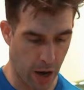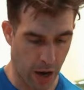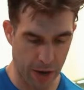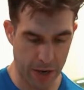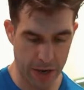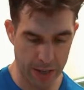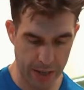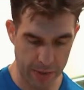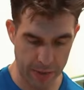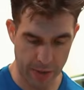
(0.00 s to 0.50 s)
I'm
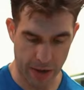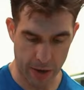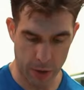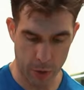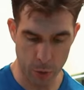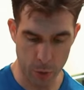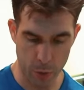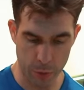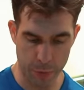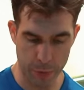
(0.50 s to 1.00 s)
gonna let that
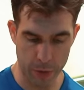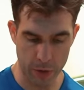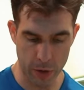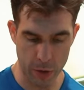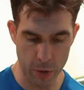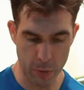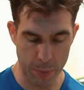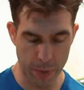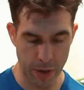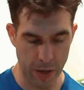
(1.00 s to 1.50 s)
cool for a
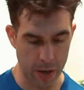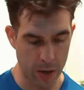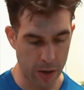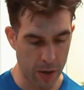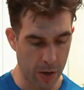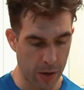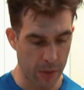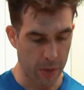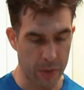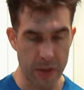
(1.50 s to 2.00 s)
little
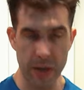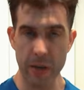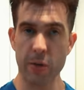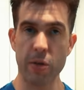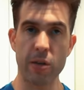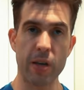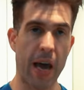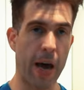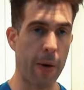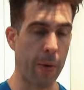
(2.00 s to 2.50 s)
bit.
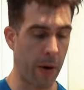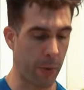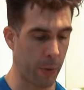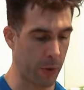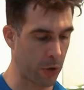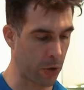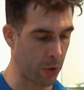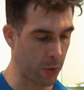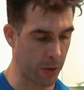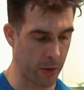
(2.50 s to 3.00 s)
This is how I
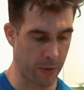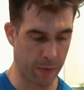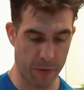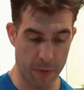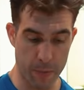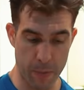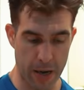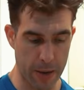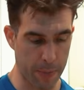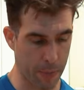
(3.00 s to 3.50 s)
would do it.
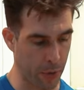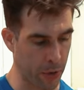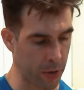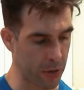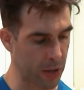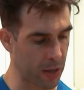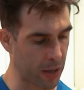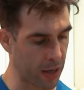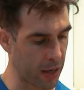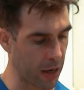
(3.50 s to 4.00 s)
For me
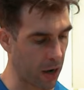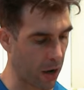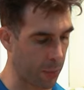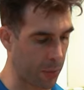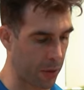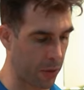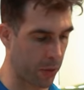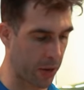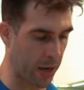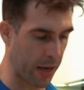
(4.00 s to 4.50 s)
personally, I'd
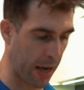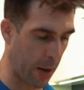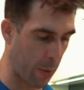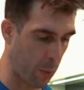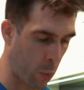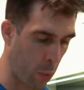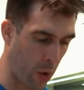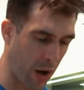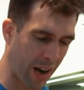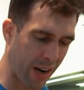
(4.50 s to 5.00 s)
be looking at
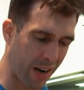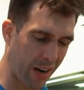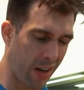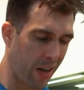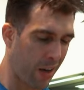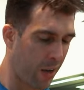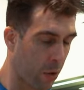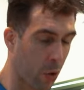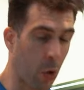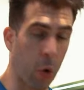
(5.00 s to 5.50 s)
one
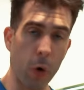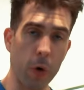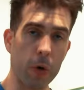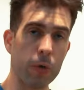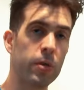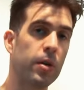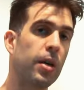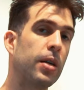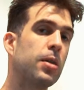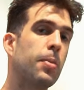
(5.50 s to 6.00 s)

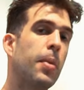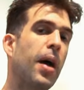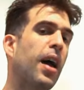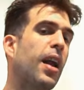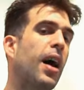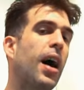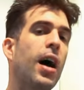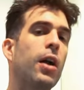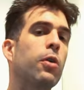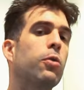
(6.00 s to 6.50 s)
cooked. It's about
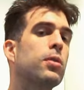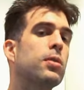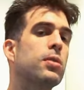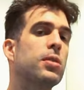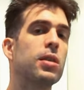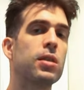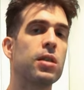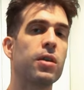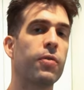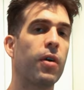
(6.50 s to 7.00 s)

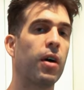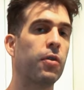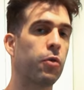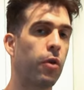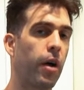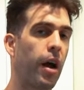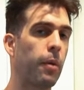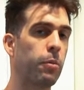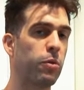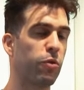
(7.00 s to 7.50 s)
165
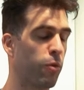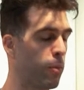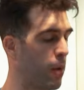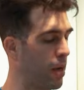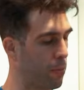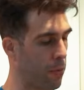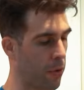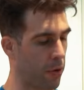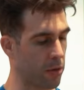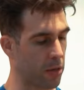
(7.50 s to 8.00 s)
grams for
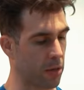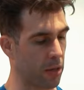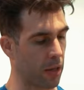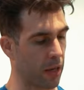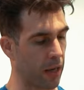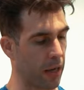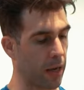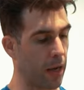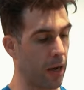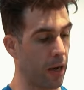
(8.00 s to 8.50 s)
me
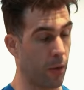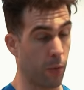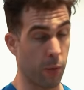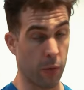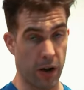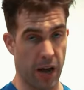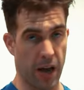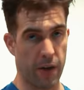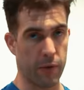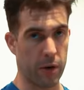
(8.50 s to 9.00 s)
personally.
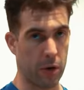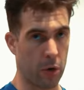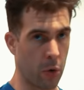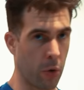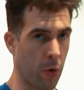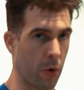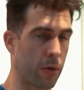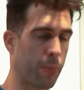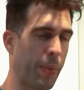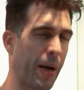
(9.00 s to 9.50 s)
When I have it
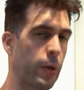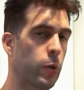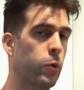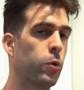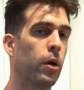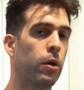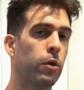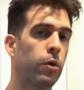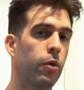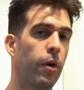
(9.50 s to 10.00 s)
cooked, about
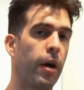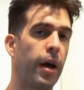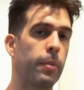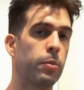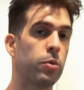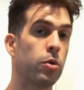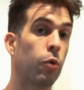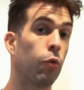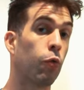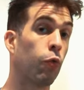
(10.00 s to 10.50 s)
200
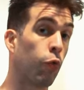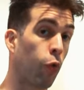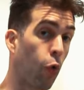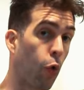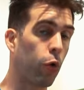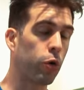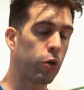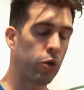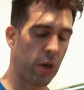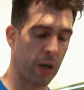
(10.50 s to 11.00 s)
grams
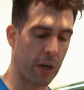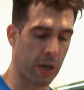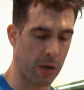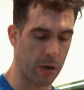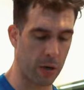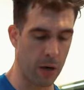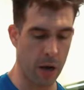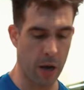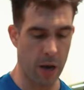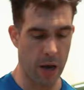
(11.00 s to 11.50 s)
raw
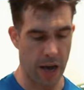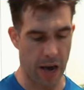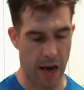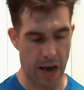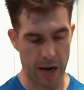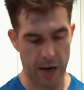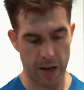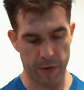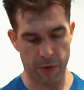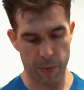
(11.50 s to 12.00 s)
chicken.
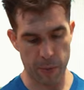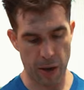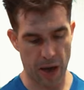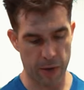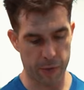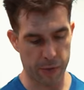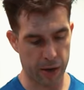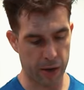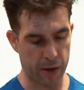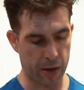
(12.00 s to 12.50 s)
And if I'm
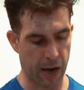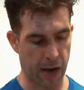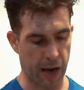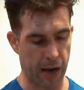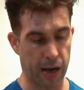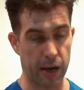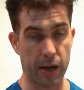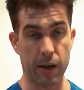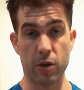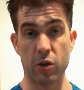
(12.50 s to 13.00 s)
having
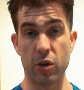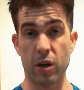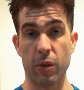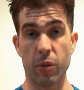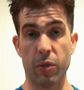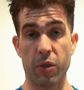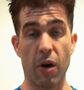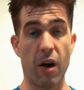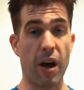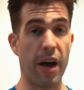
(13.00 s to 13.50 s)
a
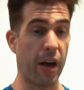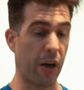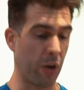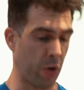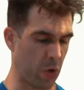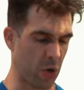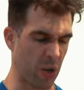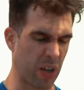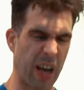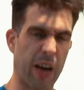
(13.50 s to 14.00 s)
chicken thigh, I
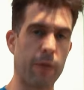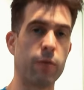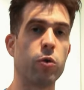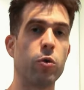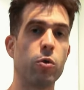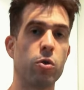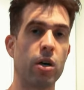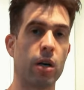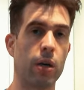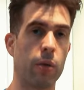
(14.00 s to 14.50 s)
usually have
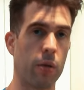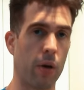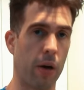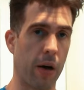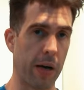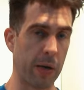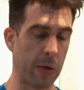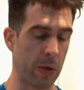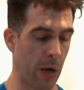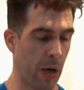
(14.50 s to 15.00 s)
2 chicken
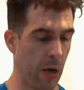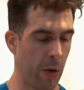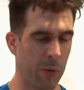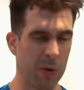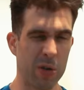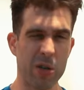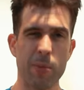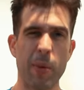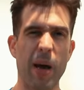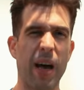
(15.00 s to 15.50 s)
thighs,
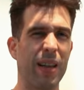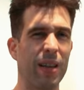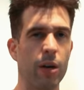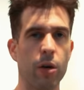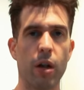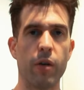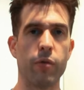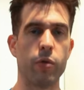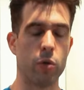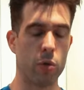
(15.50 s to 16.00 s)
which is about a
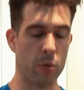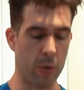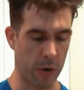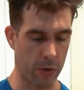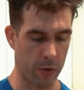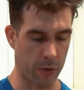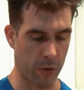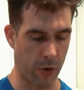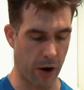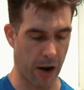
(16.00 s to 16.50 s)
little over
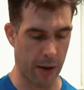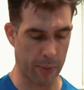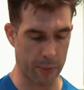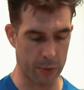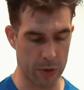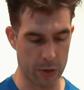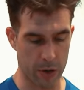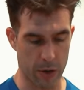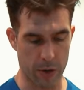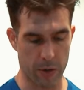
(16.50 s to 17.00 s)
200
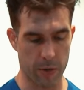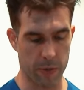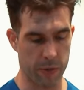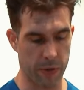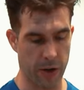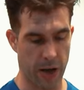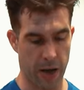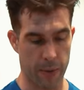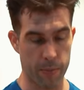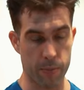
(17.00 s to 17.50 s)
grams of
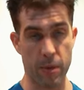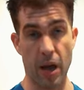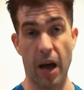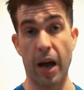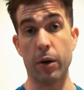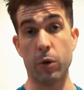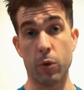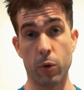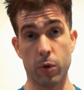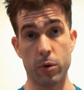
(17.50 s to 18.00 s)

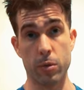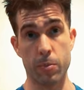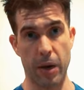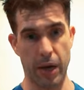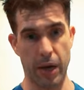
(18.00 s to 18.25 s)
uncooked